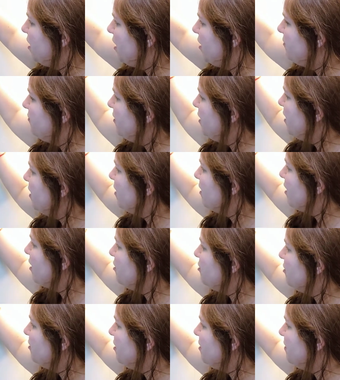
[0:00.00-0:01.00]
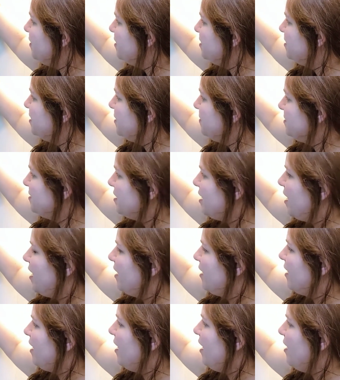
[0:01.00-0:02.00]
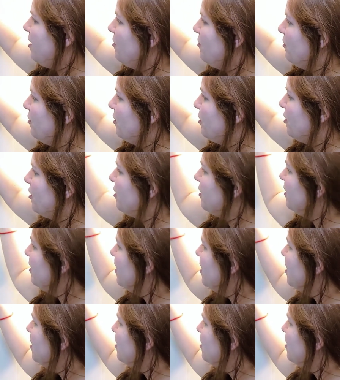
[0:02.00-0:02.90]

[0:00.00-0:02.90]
JV. And I know that this seems like, hey, we're